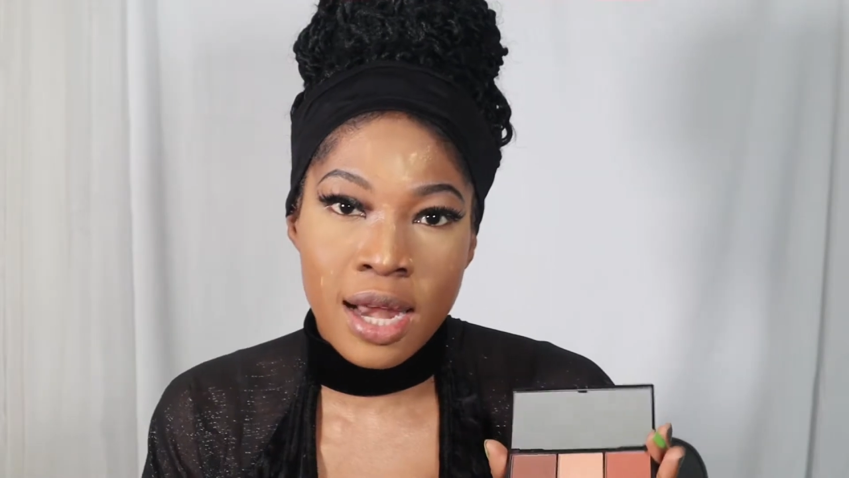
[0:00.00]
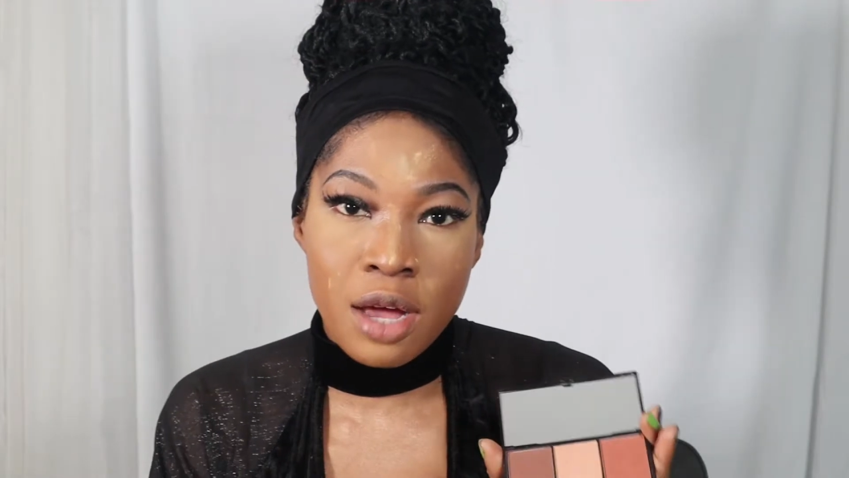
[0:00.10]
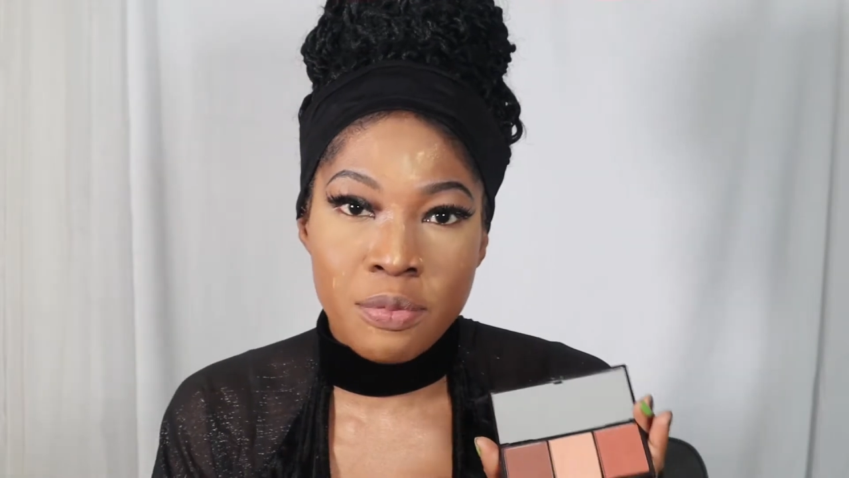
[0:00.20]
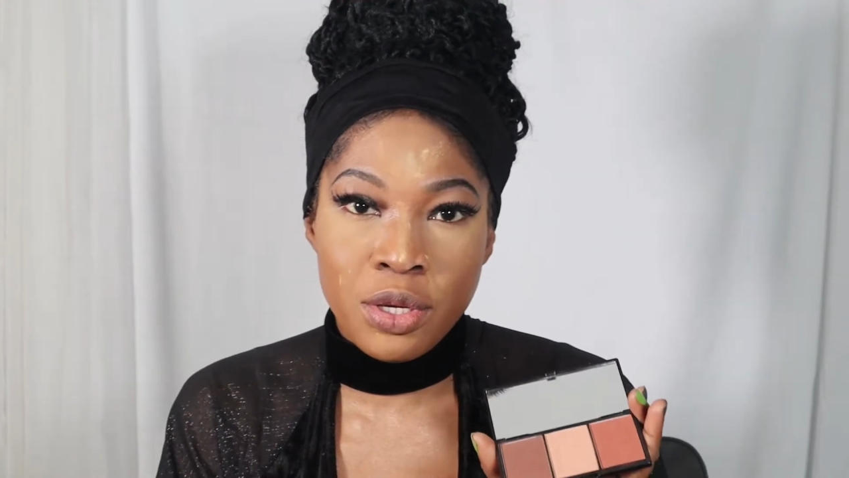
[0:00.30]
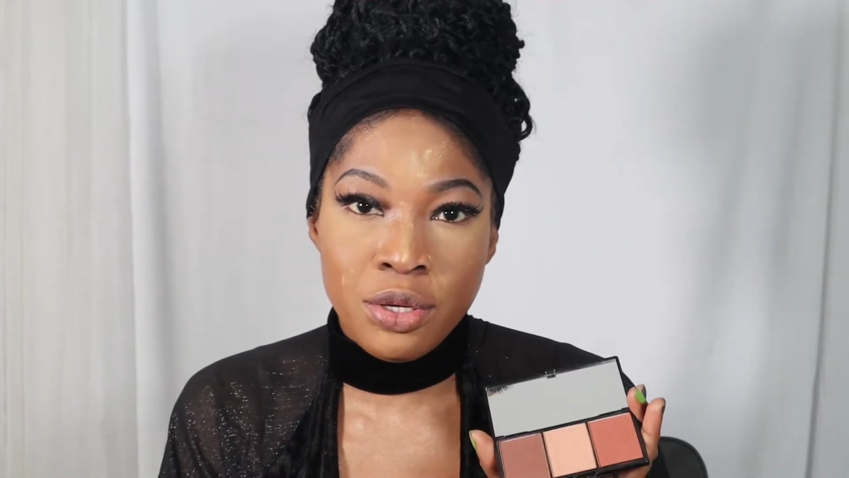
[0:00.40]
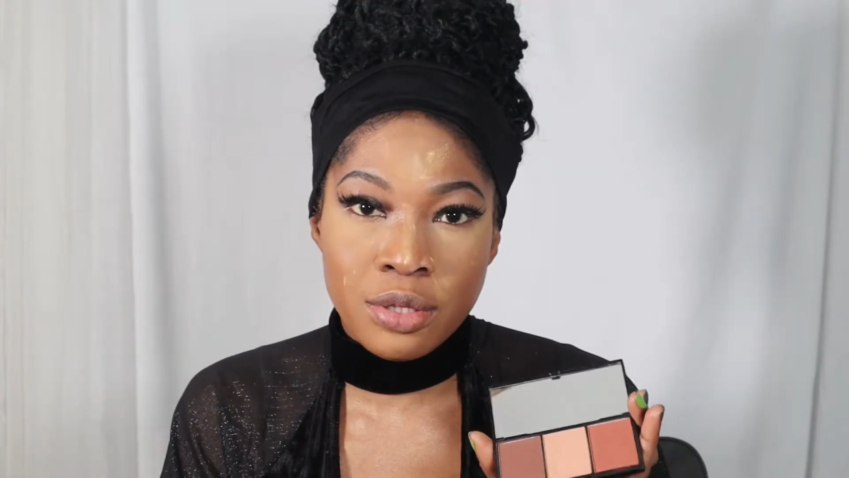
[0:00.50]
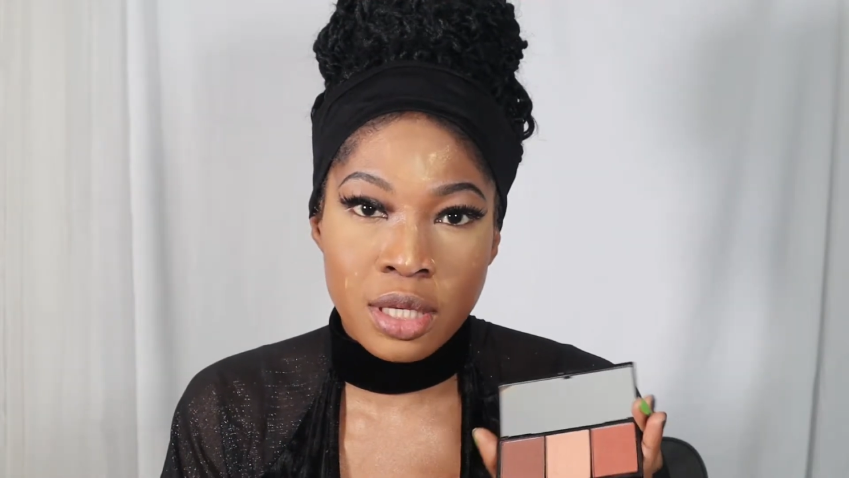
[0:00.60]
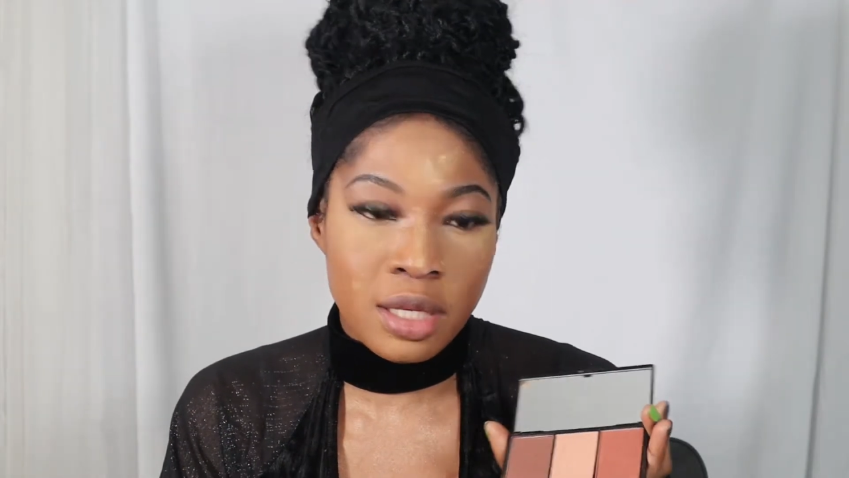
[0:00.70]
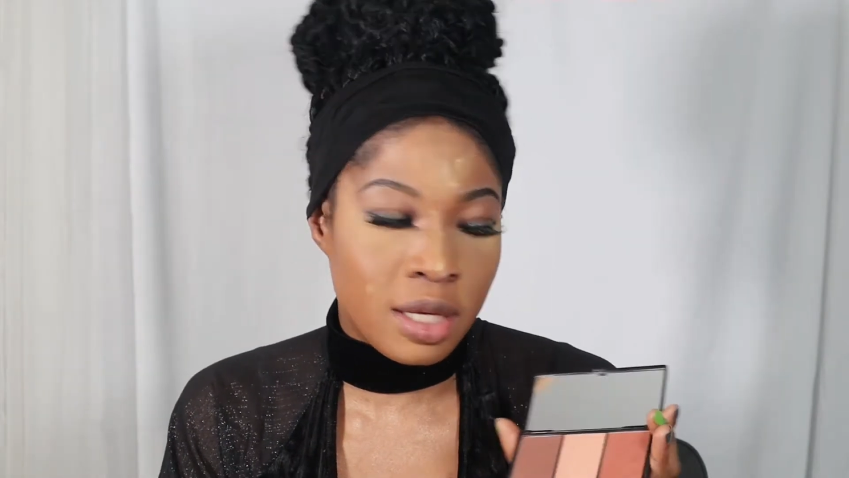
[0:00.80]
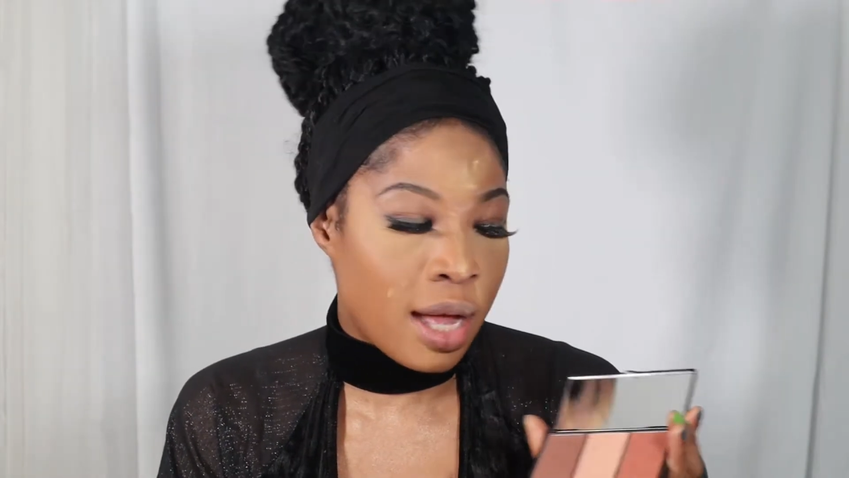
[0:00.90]
and I'll be
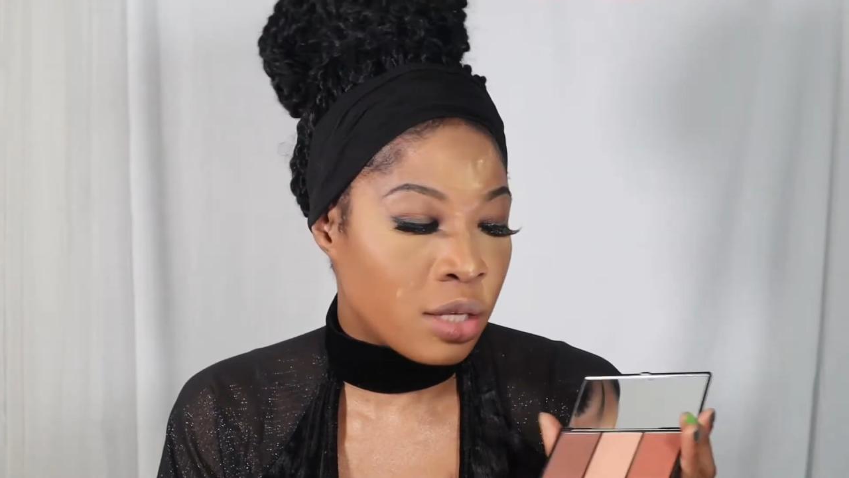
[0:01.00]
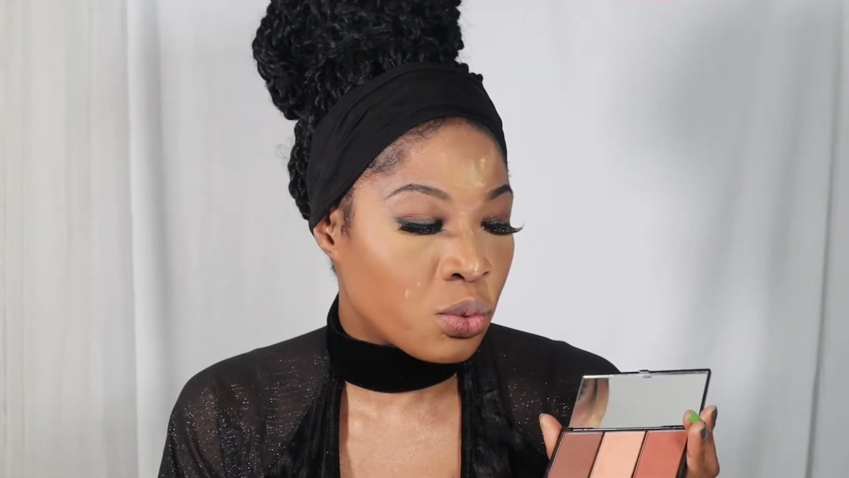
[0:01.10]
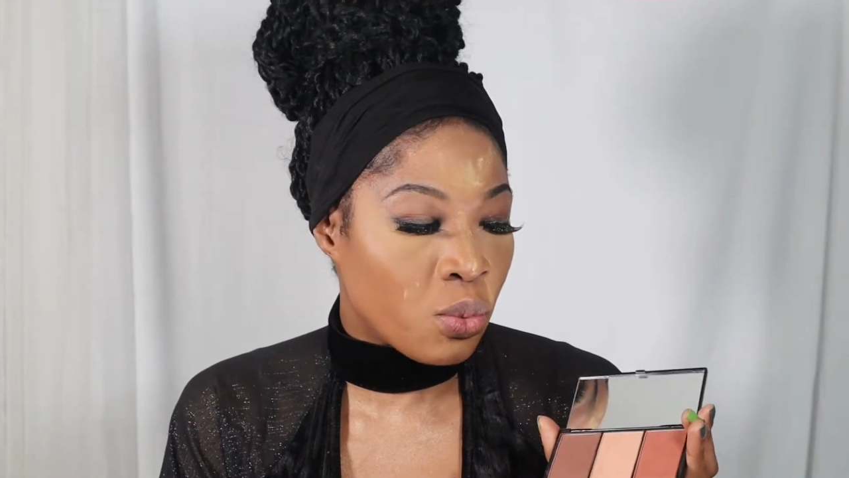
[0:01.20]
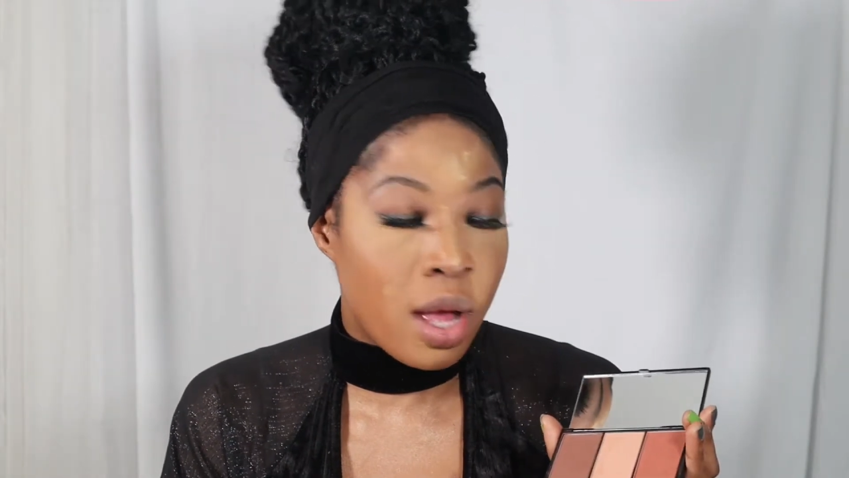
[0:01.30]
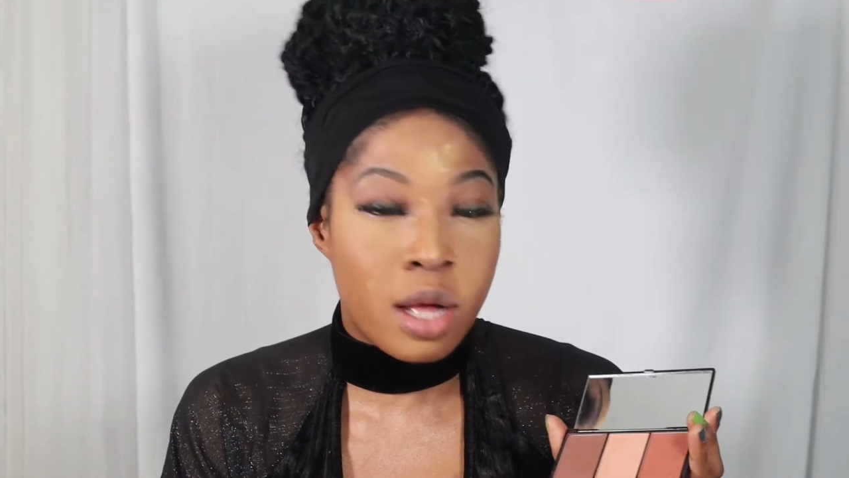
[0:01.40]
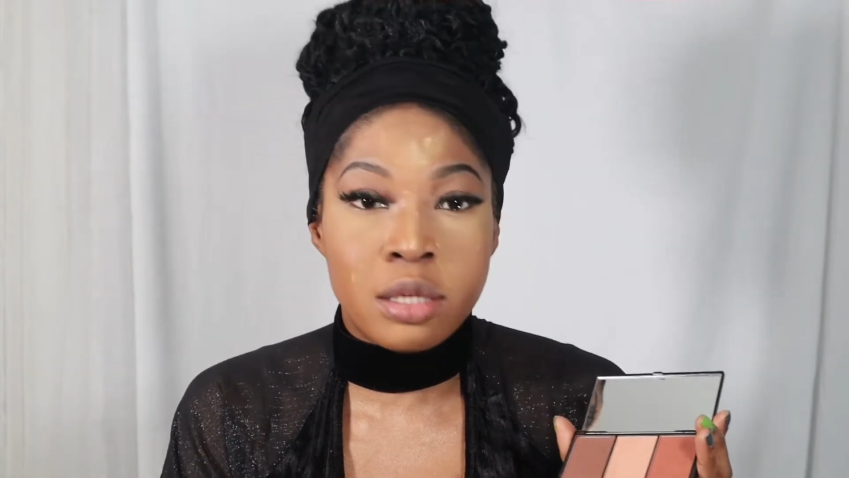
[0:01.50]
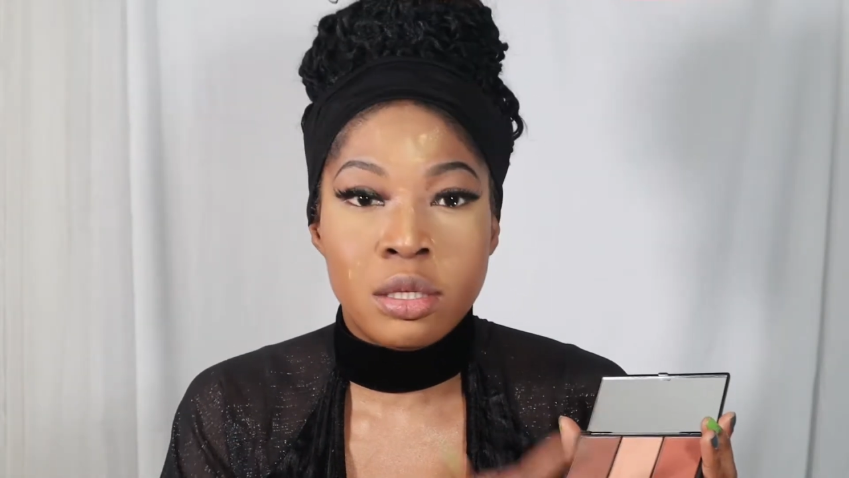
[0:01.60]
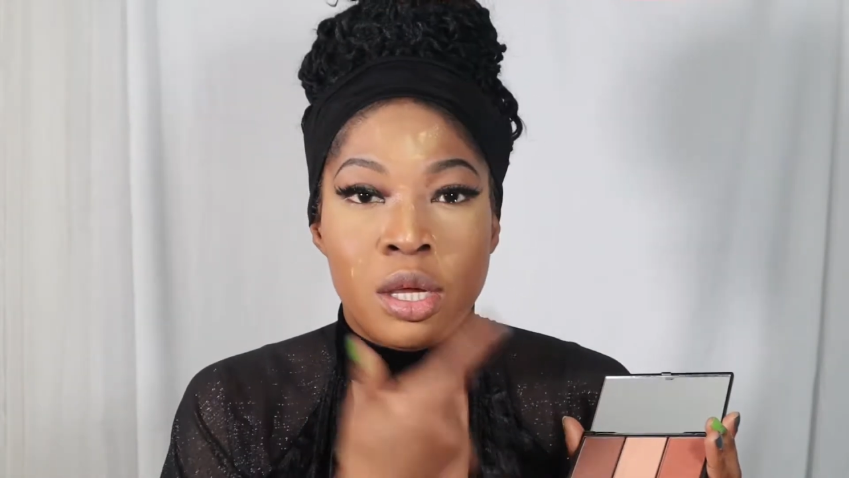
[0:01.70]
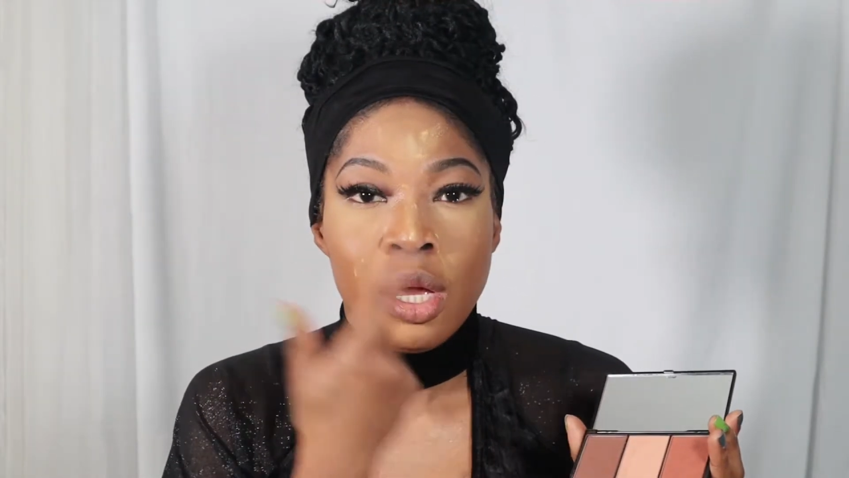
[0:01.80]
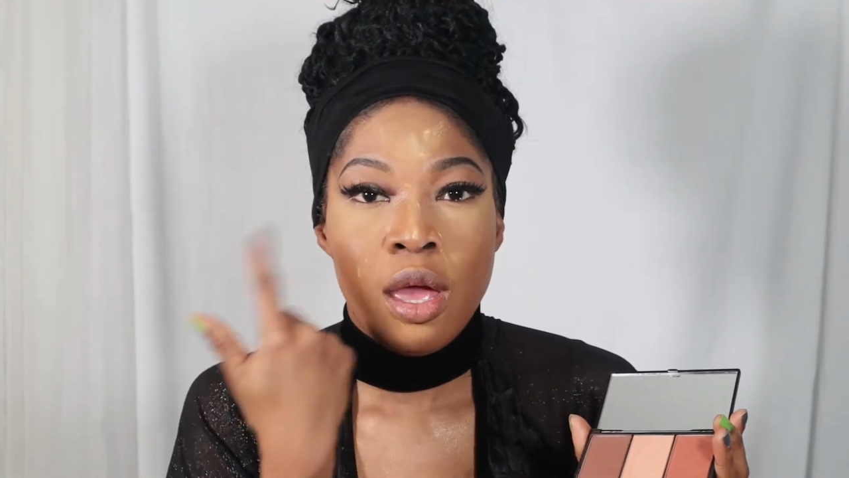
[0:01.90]
using it as well